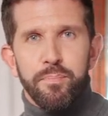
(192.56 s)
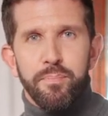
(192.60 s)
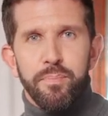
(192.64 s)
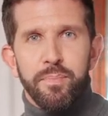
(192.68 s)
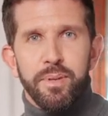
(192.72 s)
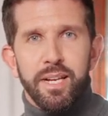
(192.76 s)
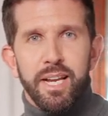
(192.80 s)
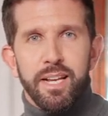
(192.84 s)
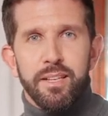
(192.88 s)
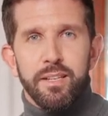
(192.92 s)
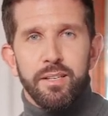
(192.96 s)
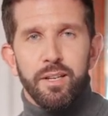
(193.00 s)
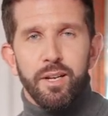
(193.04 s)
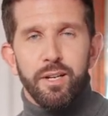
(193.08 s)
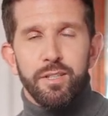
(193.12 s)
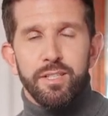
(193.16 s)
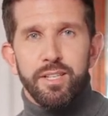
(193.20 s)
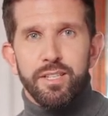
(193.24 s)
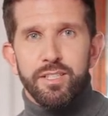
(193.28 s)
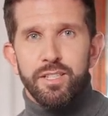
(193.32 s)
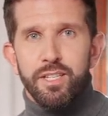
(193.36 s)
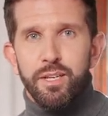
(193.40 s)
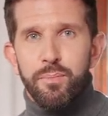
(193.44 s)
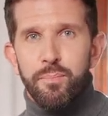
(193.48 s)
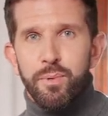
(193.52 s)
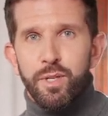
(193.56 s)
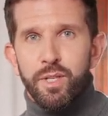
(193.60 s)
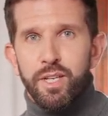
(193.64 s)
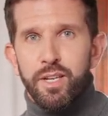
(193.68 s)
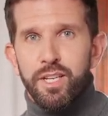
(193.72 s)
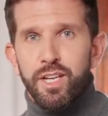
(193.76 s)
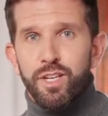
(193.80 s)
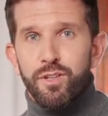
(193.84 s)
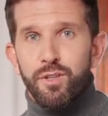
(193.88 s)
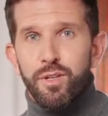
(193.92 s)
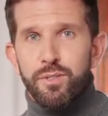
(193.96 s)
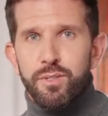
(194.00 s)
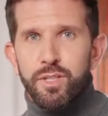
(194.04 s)
Then there's its
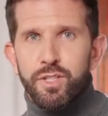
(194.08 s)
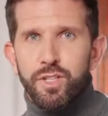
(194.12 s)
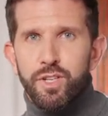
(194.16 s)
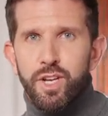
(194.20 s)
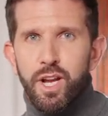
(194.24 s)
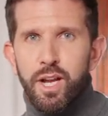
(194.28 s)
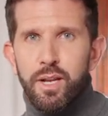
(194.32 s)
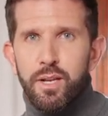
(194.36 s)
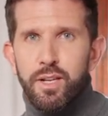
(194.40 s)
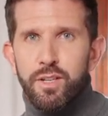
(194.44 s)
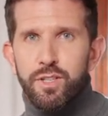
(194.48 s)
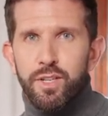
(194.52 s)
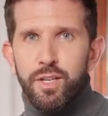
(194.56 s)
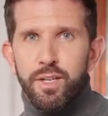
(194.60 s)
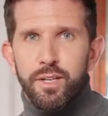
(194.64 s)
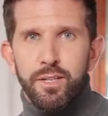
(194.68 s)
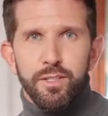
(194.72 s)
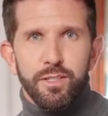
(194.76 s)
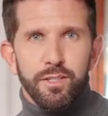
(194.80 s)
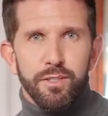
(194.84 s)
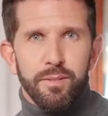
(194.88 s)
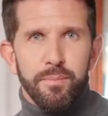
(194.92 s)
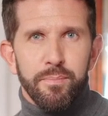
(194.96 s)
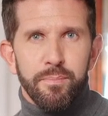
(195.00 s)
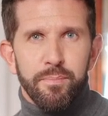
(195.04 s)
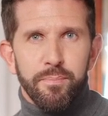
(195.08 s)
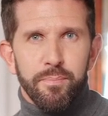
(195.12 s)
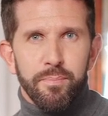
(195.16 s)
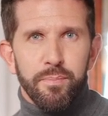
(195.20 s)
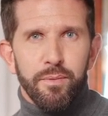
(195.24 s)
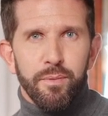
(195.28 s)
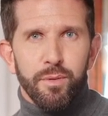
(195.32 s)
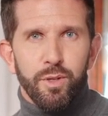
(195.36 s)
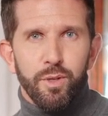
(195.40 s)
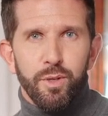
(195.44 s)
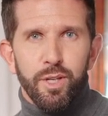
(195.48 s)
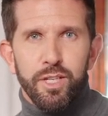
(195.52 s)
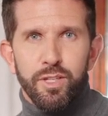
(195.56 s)
community-driven challenges.
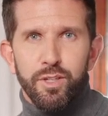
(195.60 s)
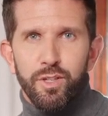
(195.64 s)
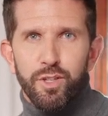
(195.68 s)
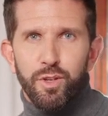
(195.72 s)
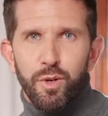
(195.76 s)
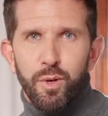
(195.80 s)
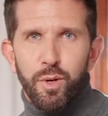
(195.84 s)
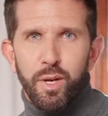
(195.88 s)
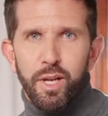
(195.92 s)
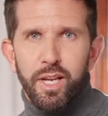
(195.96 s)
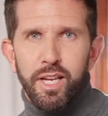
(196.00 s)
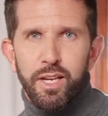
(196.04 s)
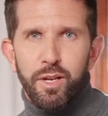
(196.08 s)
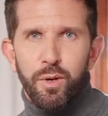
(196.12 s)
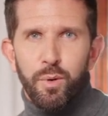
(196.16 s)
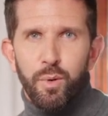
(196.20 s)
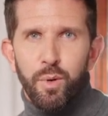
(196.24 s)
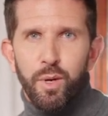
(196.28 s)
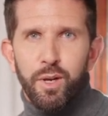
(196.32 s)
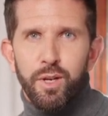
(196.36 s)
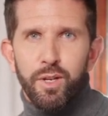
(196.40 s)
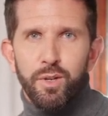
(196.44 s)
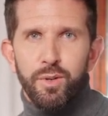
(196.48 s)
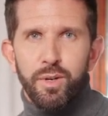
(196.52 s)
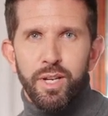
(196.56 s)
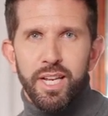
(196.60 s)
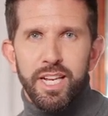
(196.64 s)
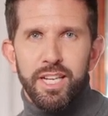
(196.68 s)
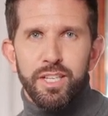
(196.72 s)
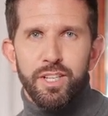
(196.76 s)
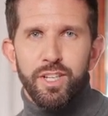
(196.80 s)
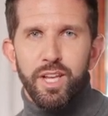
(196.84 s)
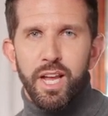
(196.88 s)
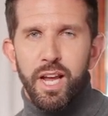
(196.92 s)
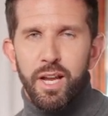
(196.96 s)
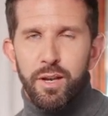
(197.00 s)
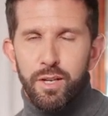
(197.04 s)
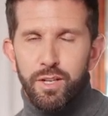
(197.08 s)
You can join or create
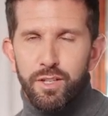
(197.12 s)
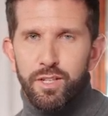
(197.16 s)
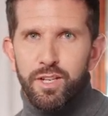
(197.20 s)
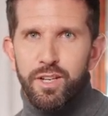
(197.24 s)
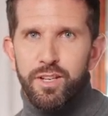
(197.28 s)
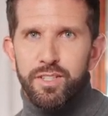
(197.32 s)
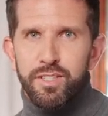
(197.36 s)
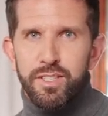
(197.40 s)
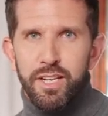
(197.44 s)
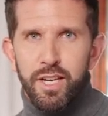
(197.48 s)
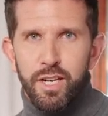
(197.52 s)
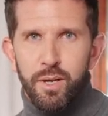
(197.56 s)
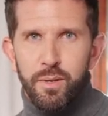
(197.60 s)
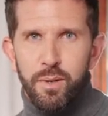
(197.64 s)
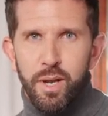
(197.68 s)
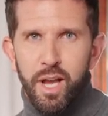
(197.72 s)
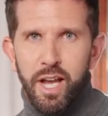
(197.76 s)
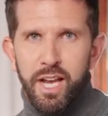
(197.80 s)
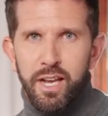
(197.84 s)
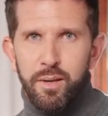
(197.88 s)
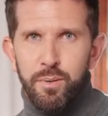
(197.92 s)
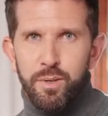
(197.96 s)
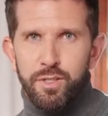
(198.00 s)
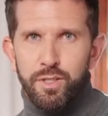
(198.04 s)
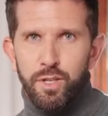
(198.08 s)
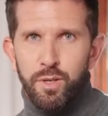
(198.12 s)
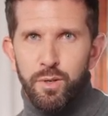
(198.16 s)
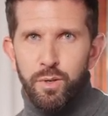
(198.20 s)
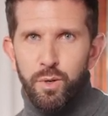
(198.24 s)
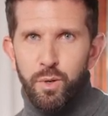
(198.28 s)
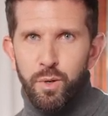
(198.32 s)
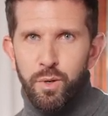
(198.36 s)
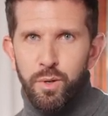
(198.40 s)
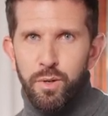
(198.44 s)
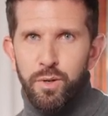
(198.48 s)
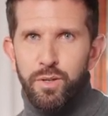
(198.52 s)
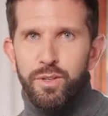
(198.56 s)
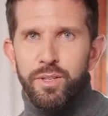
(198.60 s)
challenges that align with your
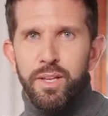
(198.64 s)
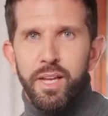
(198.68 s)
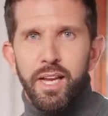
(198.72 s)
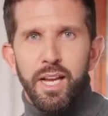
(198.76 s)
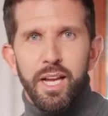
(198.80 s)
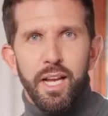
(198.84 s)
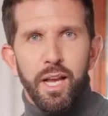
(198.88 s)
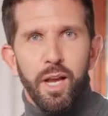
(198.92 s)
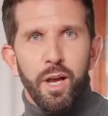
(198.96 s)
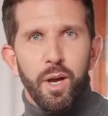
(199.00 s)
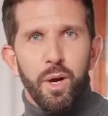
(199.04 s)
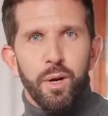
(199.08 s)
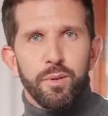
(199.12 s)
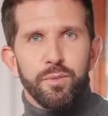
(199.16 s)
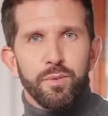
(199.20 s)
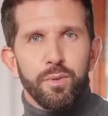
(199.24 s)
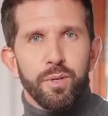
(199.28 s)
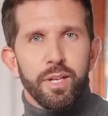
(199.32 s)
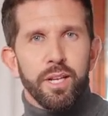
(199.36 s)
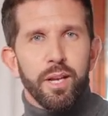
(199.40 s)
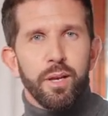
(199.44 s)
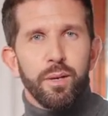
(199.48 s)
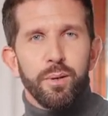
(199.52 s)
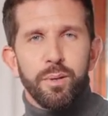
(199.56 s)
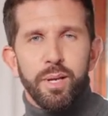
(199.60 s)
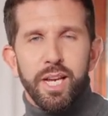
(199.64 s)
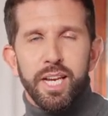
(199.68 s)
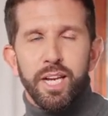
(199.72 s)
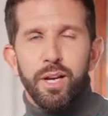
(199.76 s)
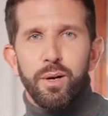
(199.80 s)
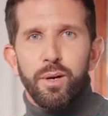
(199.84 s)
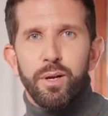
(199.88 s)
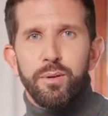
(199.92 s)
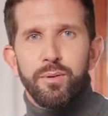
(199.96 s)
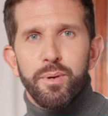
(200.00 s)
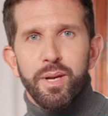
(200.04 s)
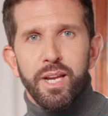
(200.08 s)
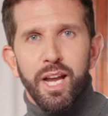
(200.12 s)
goals, offering a
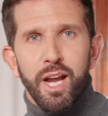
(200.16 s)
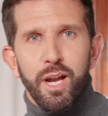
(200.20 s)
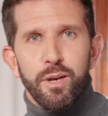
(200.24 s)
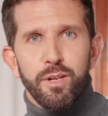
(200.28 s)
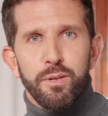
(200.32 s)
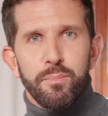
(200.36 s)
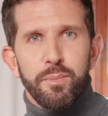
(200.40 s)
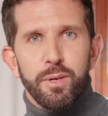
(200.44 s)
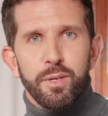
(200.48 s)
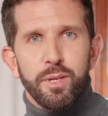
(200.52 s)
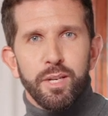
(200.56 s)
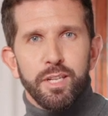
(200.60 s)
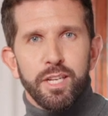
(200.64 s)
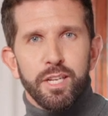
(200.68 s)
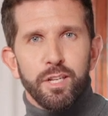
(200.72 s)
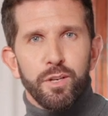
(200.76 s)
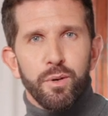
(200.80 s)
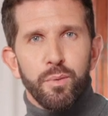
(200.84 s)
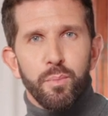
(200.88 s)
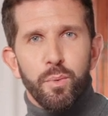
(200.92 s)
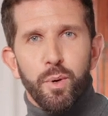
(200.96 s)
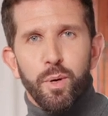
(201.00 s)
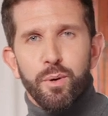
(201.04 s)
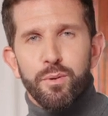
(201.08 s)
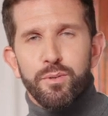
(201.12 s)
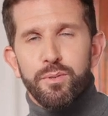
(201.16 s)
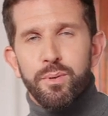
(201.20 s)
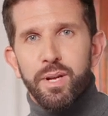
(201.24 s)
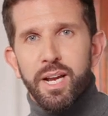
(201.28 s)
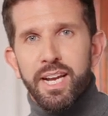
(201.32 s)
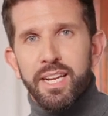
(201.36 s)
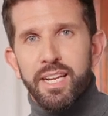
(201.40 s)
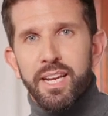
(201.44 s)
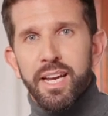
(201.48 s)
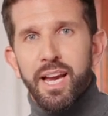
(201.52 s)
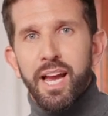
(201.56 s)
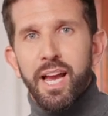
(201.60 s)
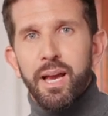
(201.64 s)
layer of accountability you won't
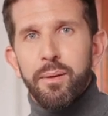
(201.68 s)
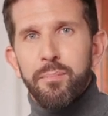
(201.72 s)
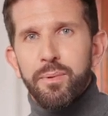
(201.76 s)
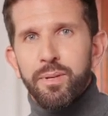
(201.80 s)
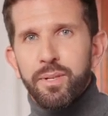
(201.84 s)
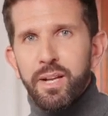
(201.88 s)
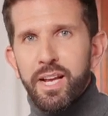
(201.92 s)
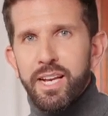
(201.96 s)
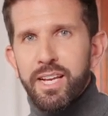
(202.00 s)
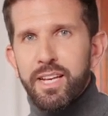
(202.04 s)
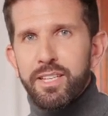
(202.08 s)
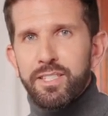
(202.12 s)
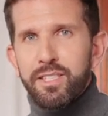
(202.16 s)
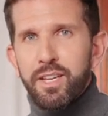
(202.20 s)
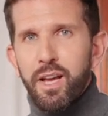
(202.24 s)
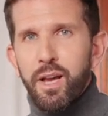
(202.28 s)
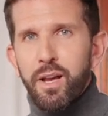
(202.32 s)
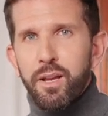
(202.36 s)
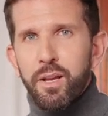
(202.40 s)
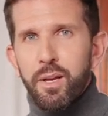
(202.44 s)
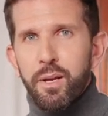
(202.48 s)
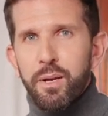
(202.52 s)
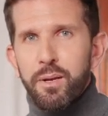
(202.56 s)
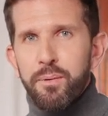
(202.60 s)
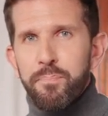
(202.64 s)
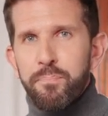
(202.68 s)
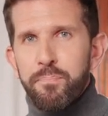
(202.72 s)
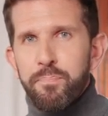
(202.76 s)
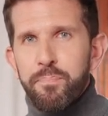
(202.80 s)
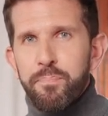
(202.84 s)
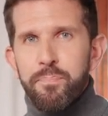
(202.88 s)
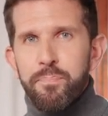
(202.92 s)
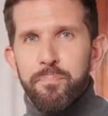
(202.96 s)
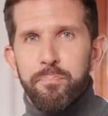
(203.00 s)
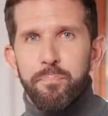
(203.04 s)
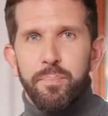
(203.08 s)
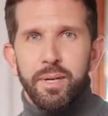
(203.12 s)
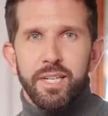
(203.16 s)
find in apps like Asana.
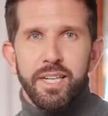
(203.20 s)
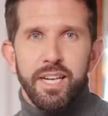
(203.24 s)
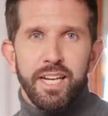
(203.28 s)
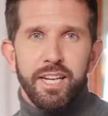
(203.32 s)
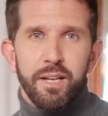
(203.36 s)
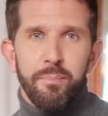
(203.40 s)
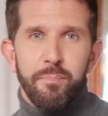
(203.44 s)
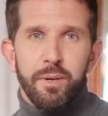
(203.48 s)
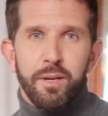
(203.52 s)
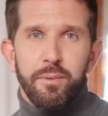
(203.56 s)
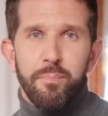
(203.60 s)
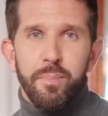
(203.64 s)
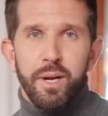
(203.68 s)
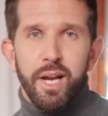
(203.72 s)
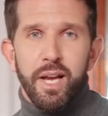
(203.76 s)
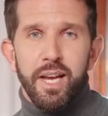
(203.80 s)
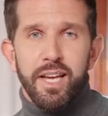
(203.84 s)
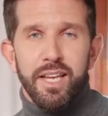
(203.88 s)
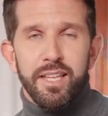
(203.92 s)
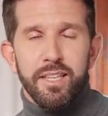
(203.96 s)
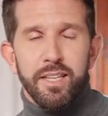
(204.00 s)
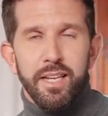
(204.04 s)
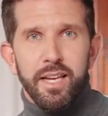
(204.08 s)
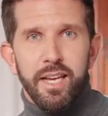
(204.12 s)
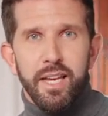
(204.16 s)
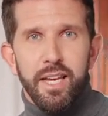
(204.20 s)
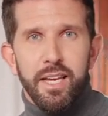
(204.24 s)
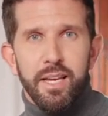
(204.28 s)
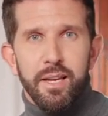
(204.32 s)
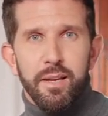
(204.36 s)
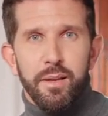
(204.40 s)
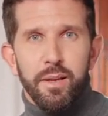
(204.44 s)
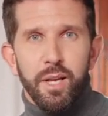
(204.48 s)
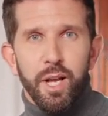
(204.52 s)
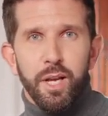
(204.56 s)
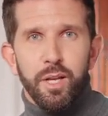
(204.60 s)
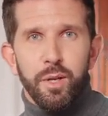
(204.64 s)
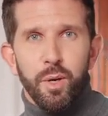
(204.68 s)
But keep in mind,
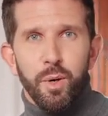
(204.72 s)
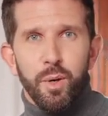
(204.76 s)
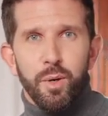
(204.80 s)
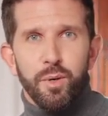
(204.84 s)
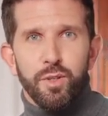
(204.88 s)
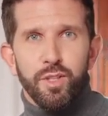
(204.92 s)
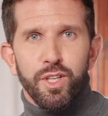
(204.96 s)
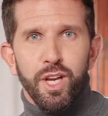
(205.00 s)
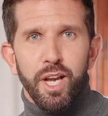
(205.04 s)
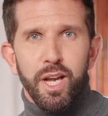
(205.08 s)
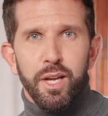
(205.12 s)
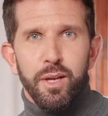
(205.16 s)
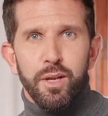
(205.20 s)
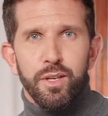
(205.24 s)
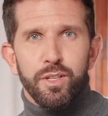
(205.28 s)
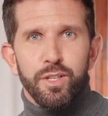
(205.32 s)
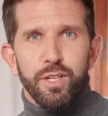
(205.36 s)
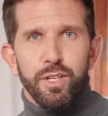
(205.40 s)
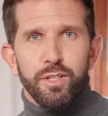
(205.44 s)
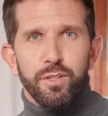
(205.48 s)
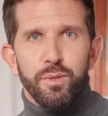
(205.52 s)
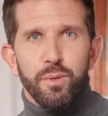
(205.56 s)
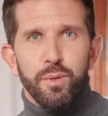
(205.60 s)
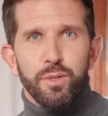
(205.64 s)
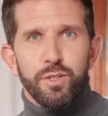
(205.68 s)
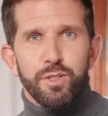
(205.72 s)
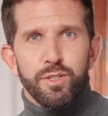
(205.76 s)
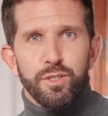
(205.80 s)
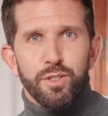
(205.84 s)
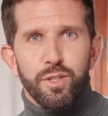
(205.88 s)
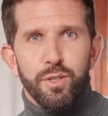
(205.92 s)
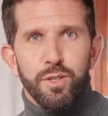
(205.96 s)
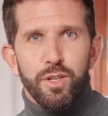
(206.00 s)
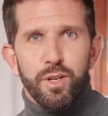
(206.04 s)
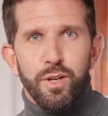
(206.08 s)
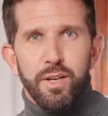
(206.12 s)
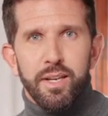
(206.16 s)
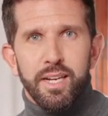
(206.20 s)
not all challenges will
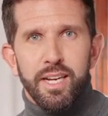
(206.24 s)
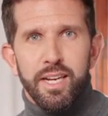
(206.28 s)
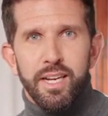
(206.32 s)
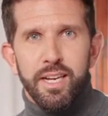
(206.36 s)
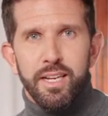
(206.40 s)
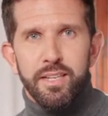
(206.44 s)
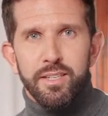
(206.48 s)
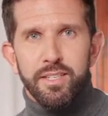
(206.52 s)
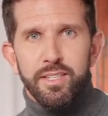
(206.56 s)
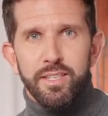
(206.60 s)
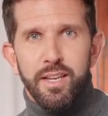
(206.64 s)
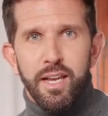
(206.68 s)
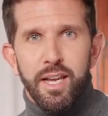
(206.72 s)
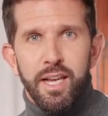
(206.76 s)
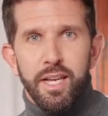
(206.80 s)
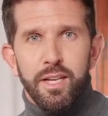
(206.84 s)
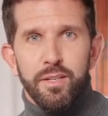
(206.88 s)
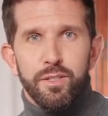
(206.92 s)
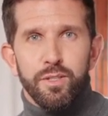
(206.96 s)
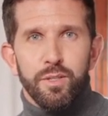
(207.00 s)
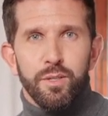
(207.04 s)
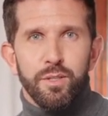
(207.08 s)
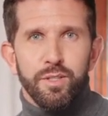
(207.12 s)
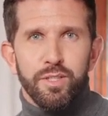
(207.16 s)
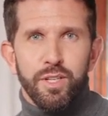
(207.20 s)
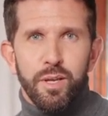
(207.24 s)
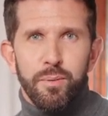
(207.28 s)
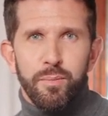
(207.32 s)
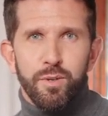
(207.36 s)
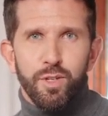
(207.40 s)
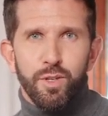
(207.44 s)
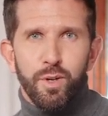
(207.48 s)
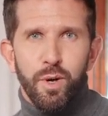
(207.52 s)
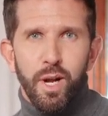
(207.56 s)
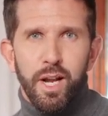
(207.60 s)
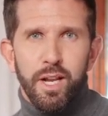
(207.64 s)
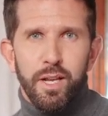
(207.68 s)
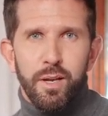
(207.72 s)
suit your needs, so some
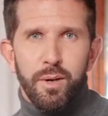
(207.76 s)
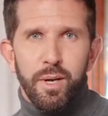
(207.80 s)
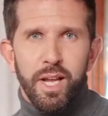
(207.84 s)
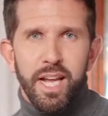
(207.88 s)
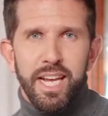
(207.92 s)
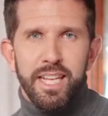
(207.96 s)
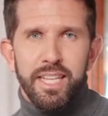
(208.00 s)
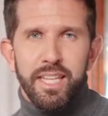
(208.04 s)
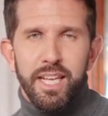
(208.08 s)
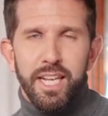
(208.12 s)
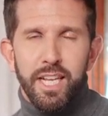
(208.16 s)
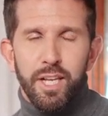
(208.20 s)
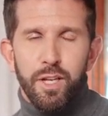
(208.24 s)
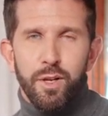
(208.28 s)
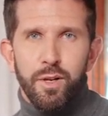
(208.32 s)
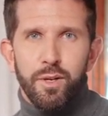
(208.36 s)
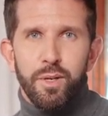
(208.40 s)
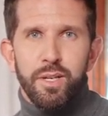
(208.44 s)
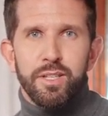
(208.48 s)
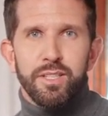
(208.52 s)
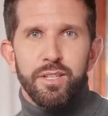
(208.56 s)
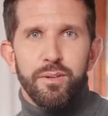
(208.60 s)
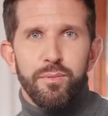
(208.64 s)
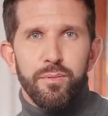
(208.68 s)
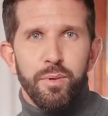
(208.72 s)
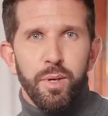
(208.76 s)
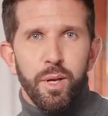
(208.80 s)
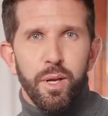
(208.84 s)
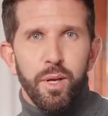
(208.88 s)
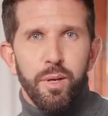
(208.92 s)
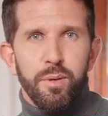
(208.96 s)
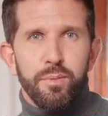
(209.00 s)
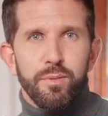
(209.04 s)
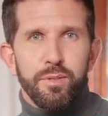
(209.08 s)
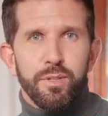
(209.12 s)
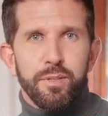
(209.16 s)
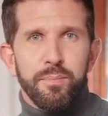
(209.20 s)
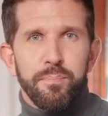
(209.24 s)
trial and error is
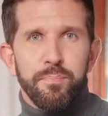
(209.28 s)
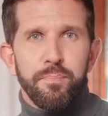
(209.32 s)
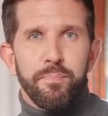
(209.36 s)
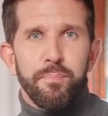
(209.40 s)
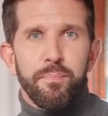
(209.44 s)
involved.